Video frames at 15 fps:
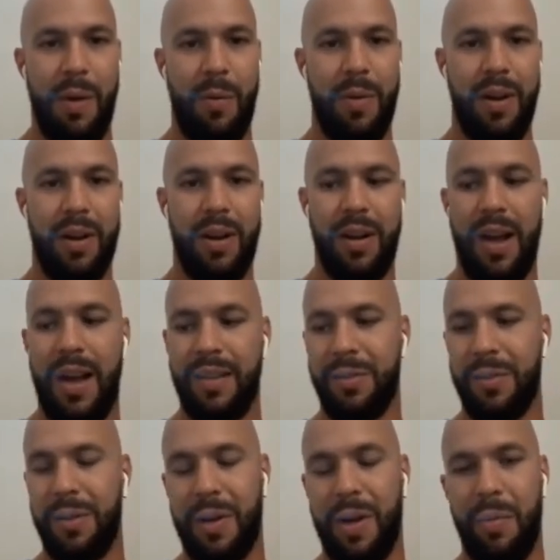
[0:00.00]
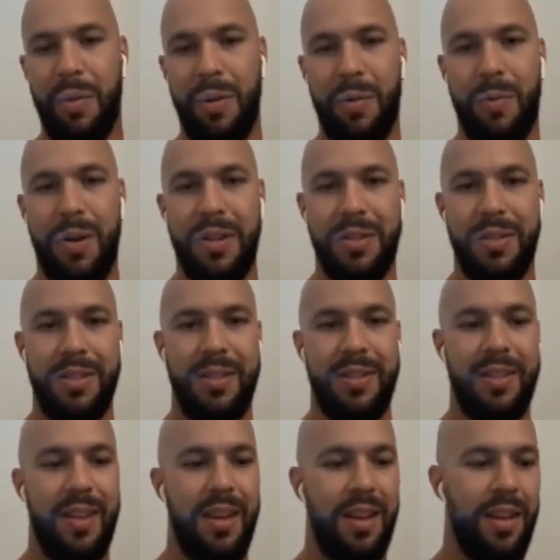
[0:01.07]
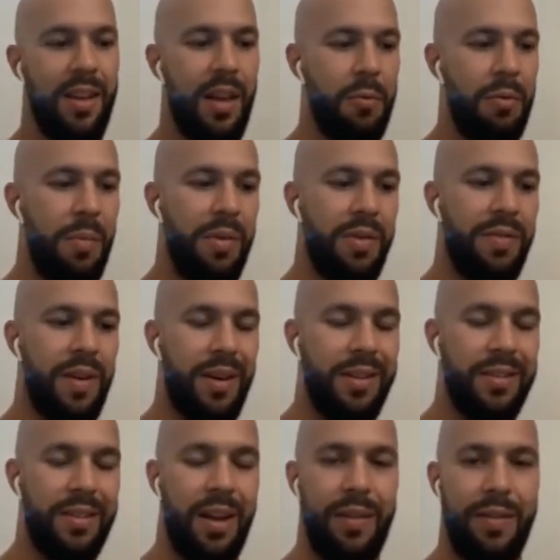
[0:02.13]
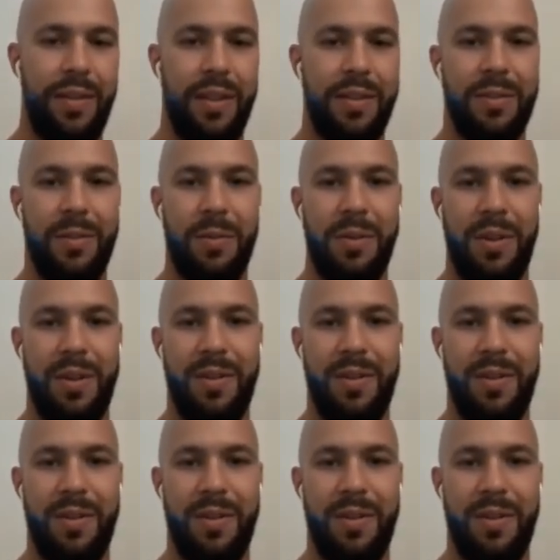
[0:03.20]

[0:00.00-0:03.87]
I want to ask you a couple of questions, like rapid fire style, if that's cool with you.